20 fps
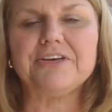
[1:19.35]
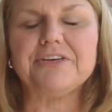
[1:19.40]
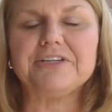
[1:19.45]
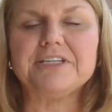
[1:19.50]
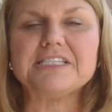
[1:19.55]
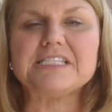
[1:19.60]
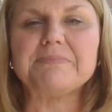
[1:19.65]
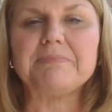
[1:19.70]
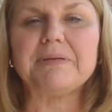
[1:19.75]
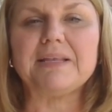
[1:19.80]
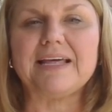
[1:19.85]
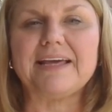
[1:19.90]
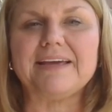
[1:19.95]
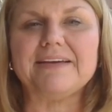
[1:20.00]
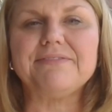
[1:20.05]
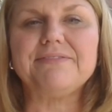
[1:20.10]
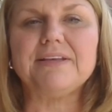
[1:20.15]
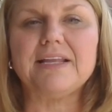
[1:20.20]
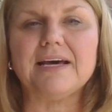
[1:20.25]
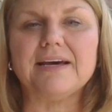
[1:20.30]
display
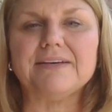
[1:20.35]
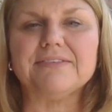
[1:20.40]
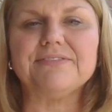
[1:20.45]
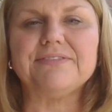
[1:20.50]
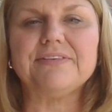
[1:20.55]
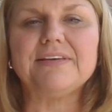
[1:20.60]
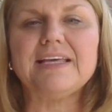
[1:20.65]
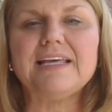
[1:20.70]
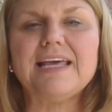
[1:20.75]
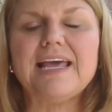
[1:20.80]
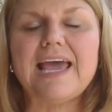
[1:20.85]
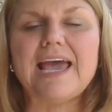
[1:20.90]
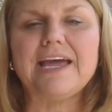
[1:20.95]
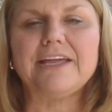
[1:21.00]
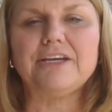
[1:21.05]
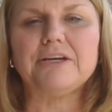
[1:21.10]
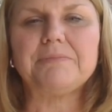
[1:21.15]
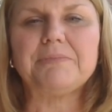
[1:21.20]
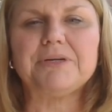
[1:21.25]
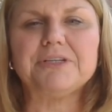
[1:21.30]
of love, and
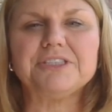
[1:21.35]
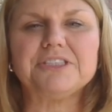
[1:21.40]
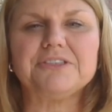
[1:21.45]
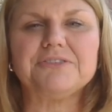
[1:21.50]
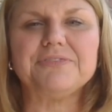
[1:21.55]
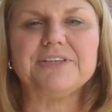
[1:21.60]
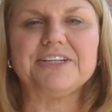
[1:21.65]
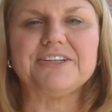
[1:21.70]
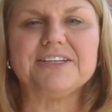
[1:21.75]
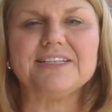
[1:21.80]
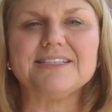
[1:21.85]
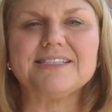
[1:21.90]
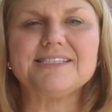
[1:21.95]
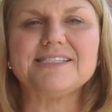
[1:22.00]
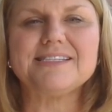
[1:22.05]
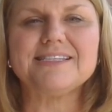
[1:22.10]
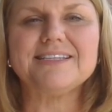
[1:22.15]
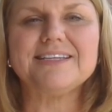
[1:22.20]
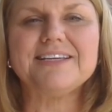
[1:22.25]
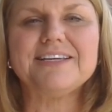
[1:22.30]
your
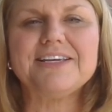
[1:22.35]
perseverance.